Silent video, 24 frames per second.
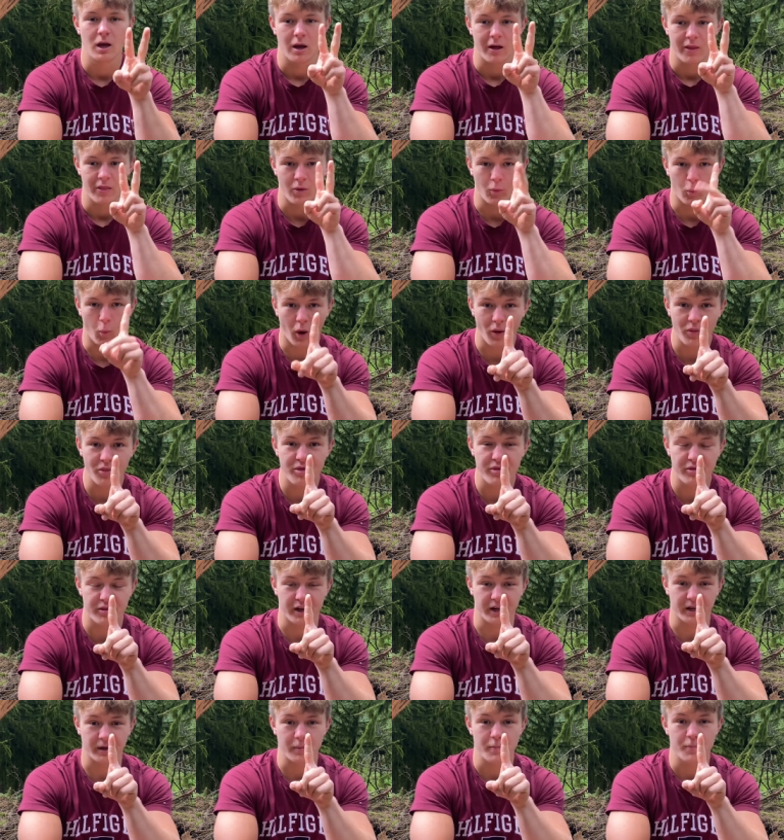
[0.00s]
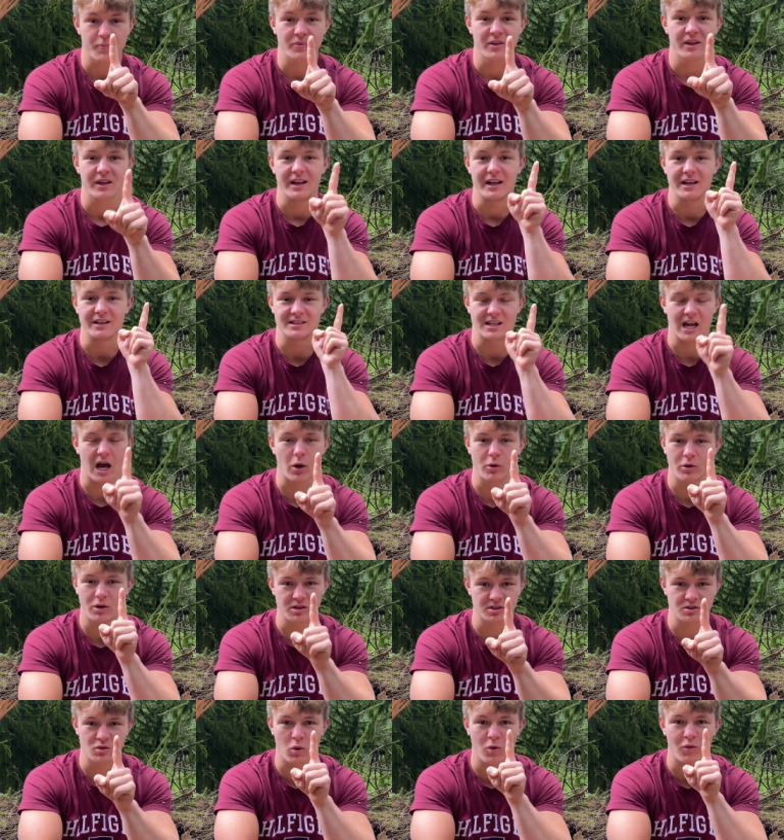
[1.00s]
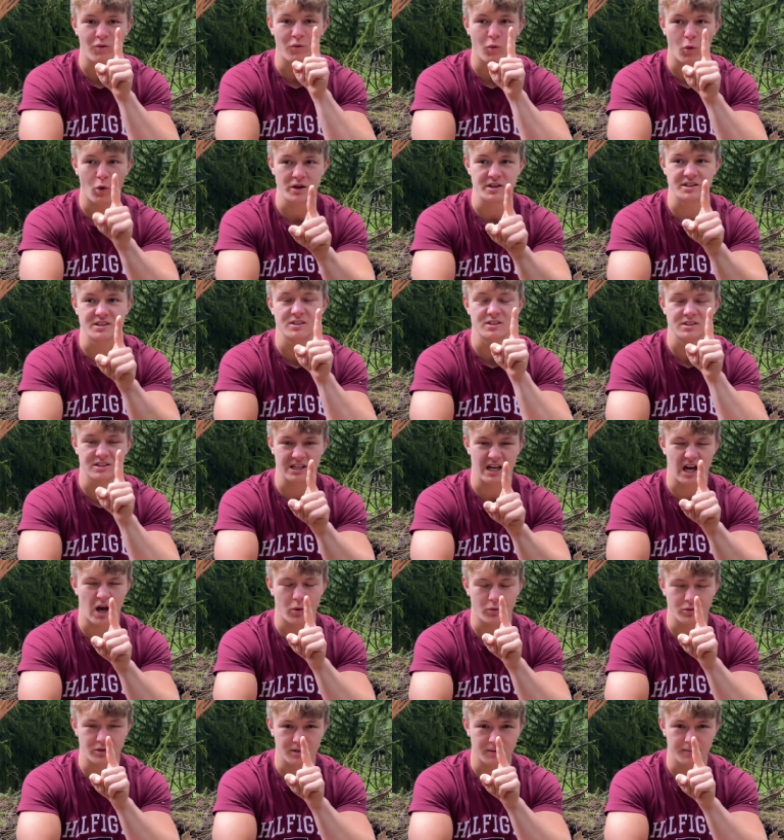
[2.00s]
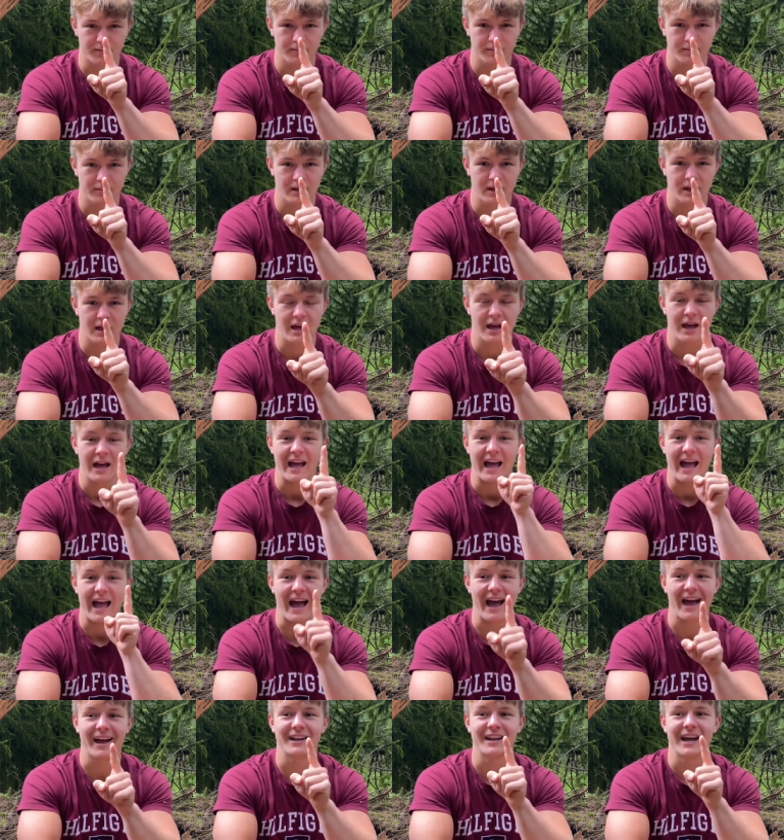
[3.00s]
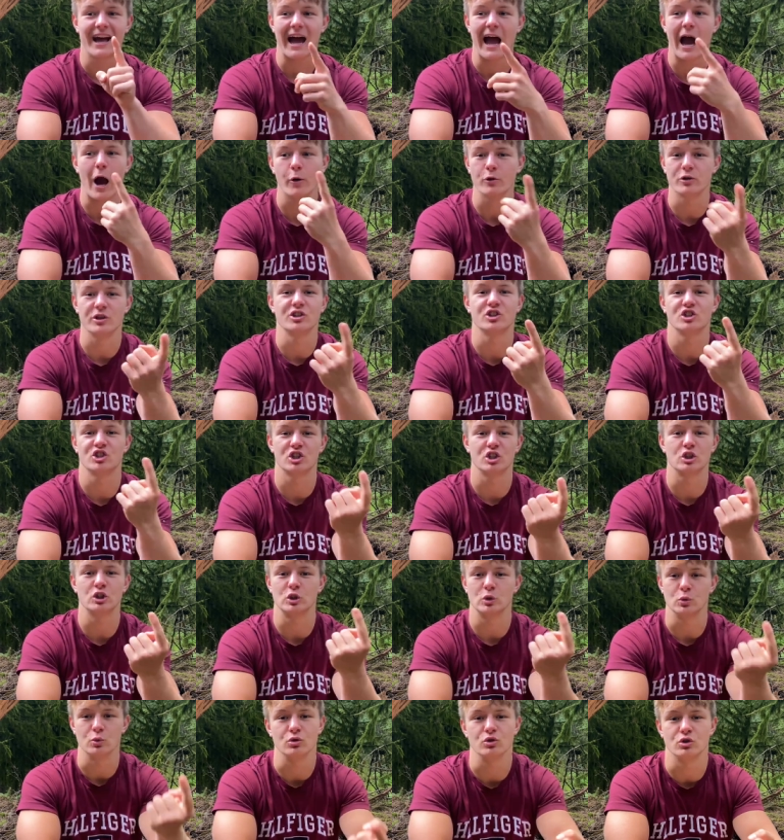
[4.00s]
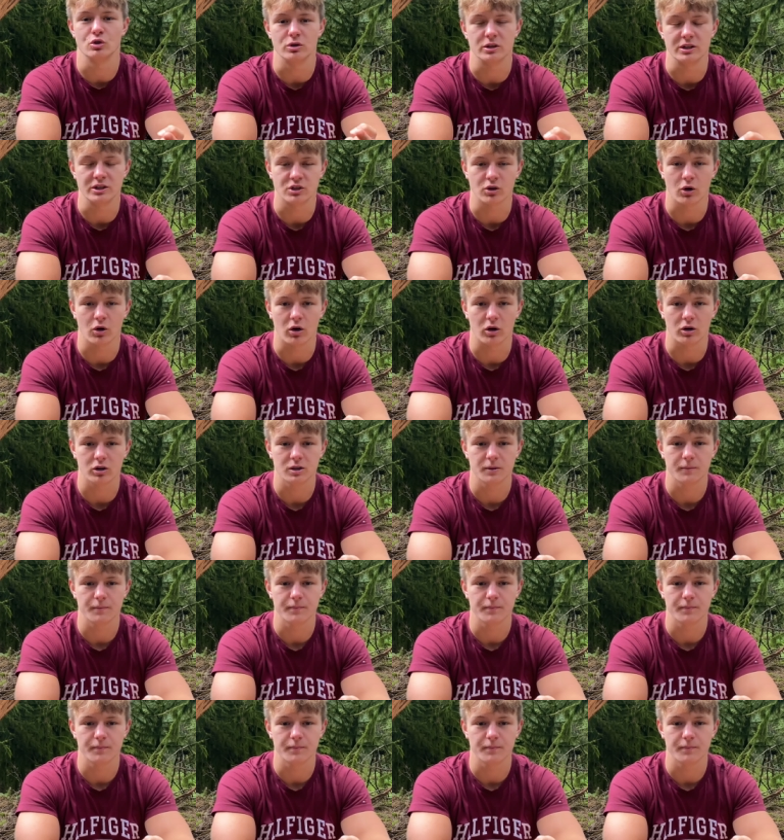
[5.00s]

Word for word: The one thing is how does her voice sound? And how does she usually talk?